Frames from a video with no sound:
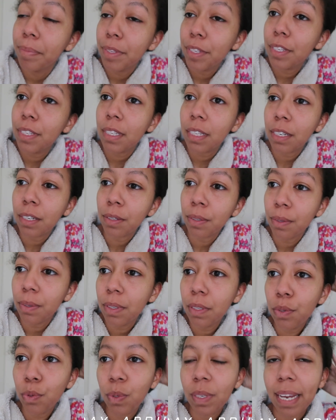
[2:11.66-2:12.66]

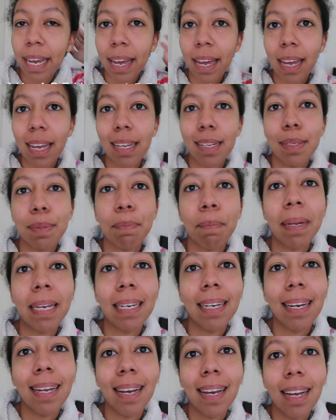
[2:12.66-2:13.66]
So today is
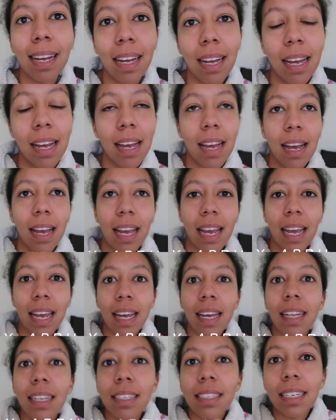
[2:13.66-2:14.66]
Monday,
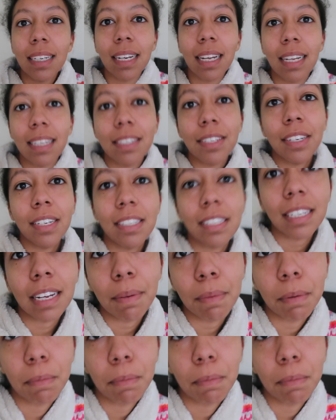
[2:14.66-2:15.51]
and as you can see, I